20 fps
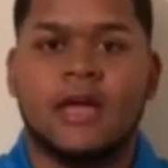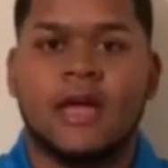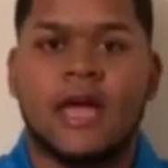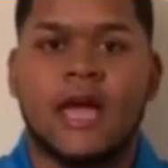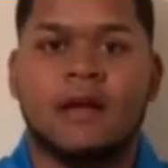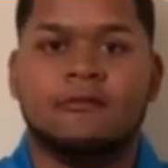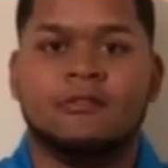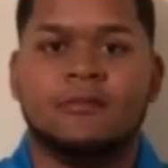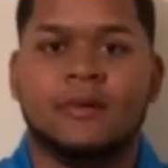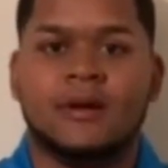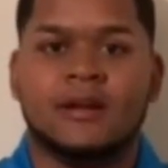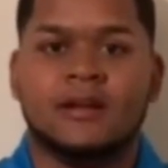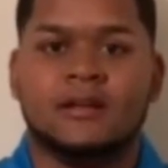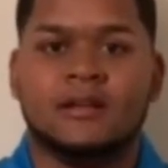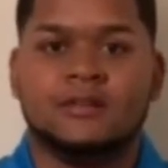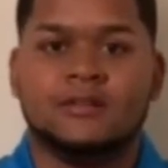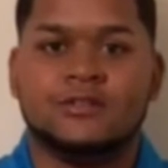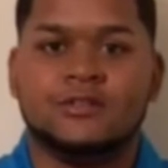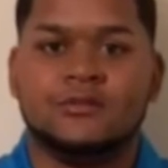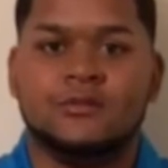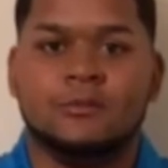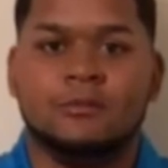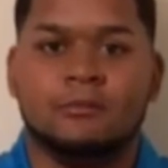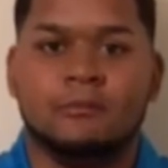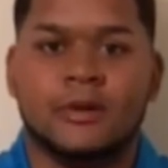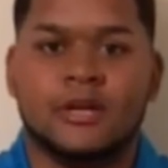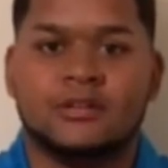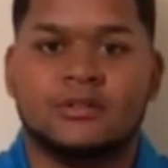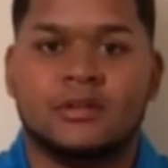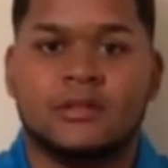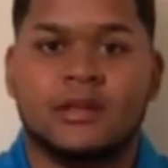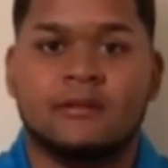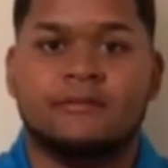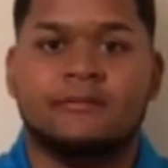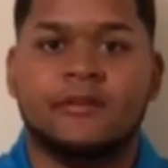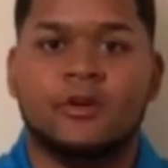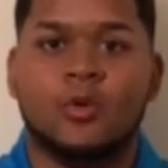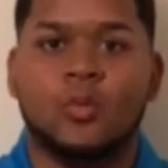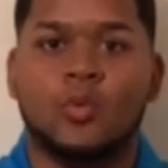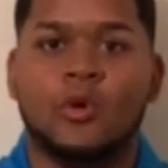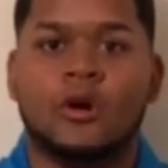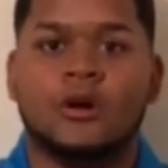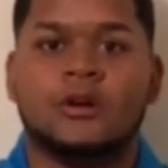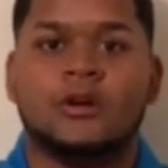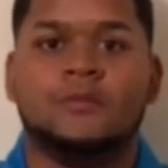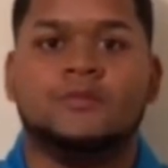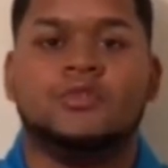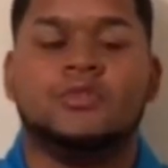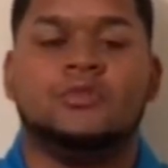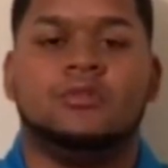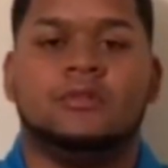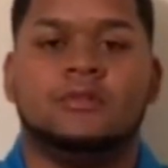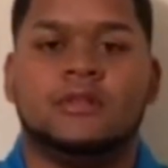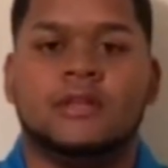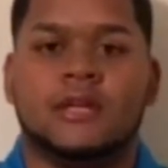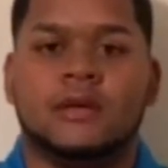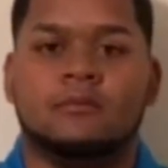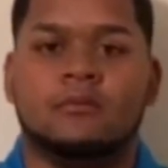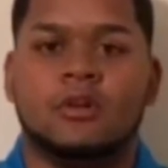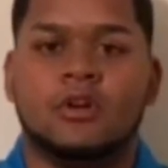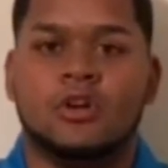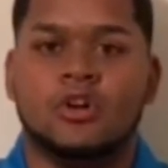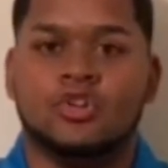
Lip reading: Everybody needs to make sure they feel welcome to the team.